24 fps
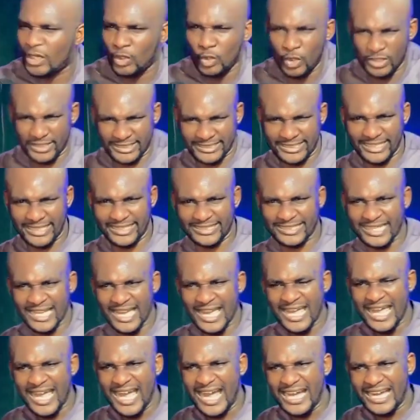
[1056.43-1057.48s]
their low state
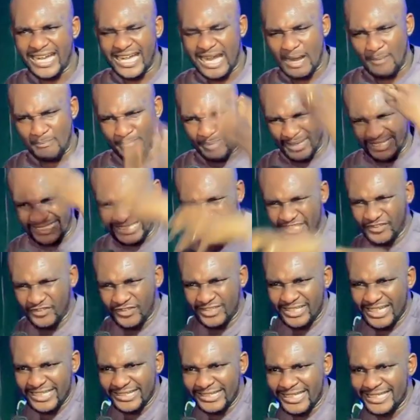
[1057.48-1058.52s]
and can
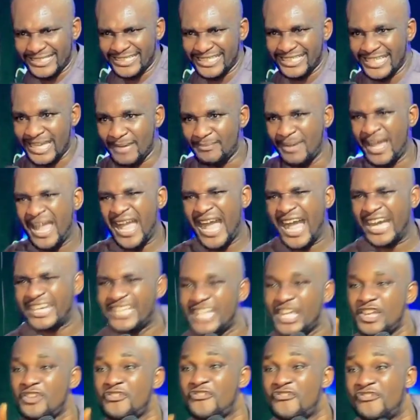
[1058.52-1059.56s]
perceive greatness in them
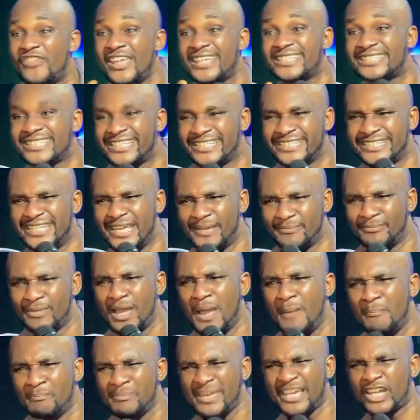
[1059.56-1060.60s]
and invest in
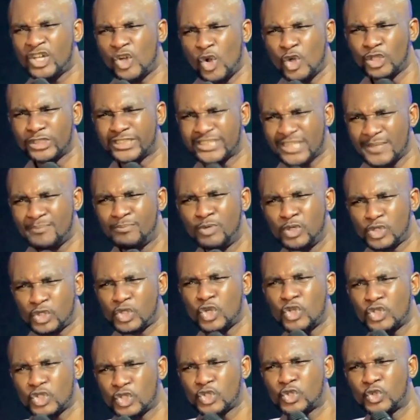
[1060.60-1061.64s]
them, make
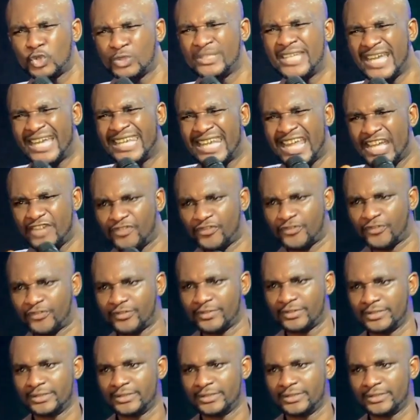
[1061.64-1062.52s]
contributions to their life.